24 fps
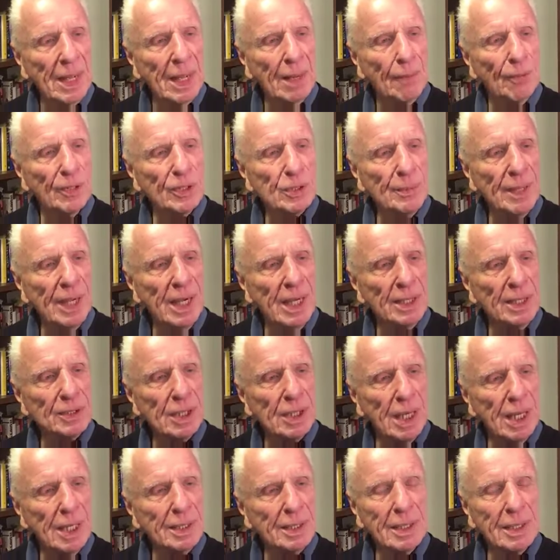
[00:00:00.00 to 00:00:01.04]
which means
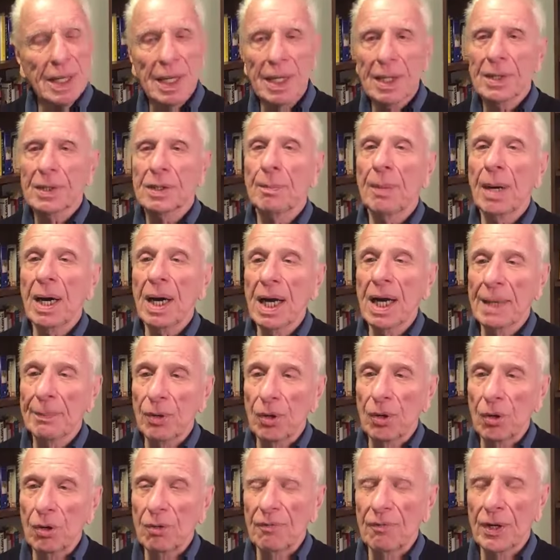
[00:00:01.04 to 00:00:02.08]
I take the
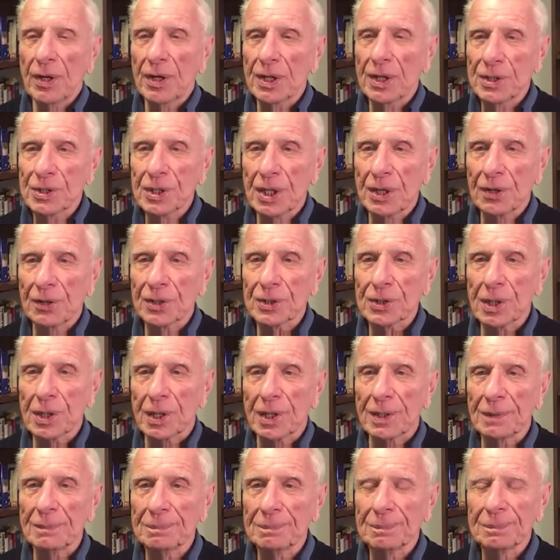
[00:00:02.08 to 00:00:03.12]
Bible very seriously.
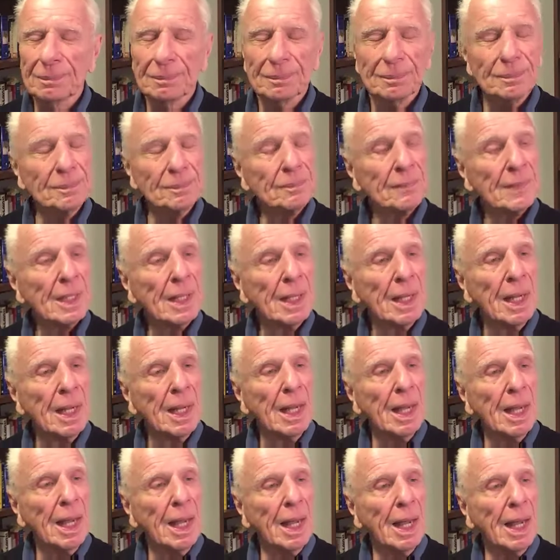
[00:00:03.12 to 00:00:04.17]

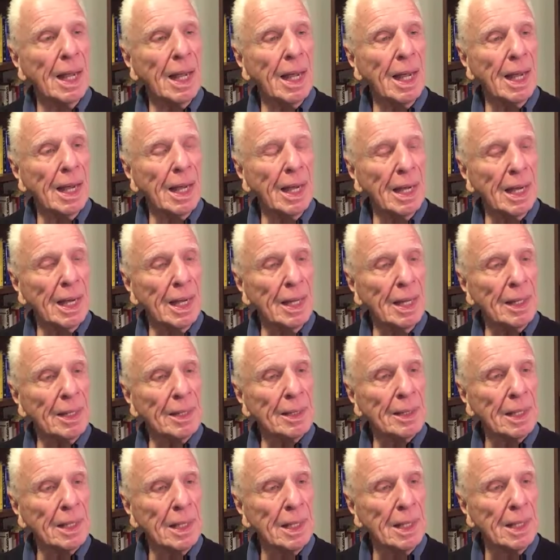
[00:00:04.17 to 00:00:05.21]

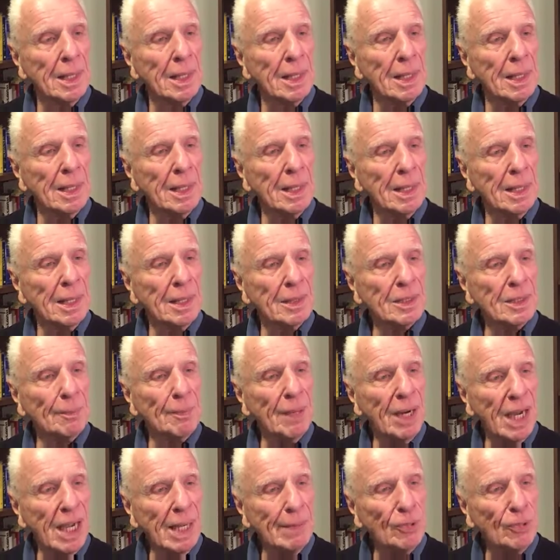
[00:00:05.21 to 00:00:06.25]
And the
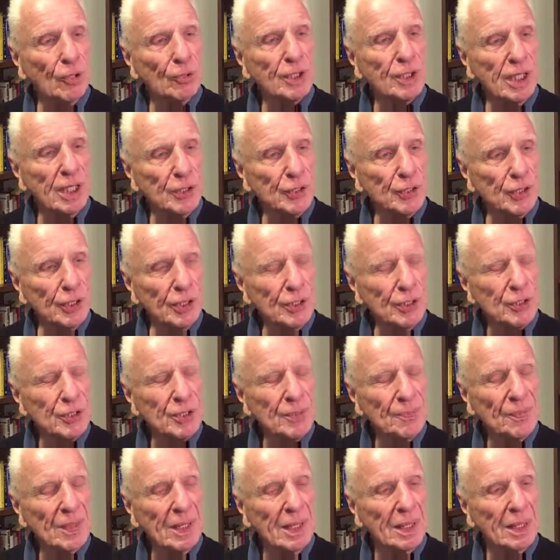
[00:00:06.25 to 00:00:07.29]
Bible teaches
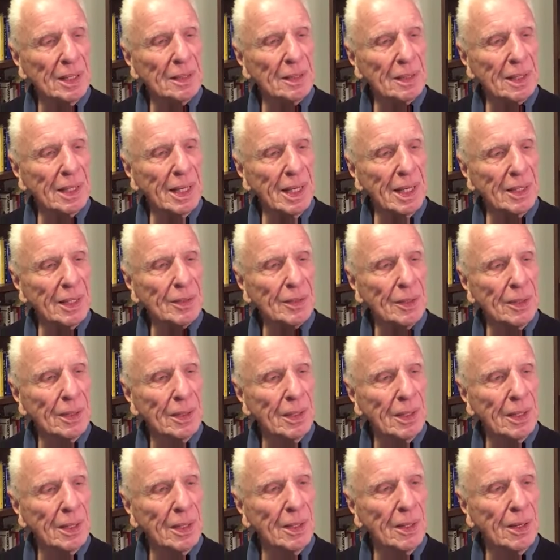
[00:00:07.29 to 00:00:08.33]
that
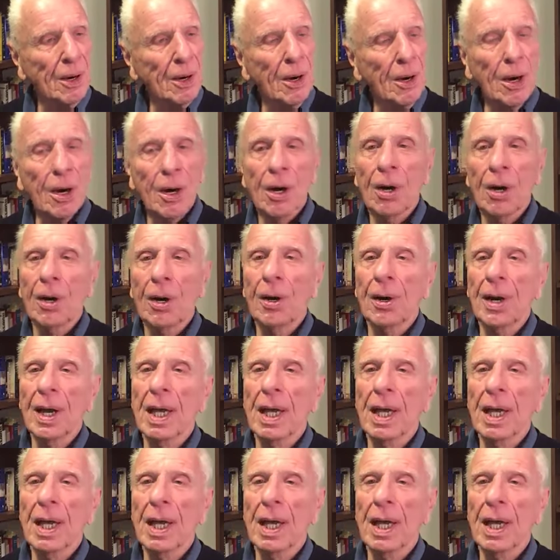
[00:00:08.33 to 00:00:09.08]
all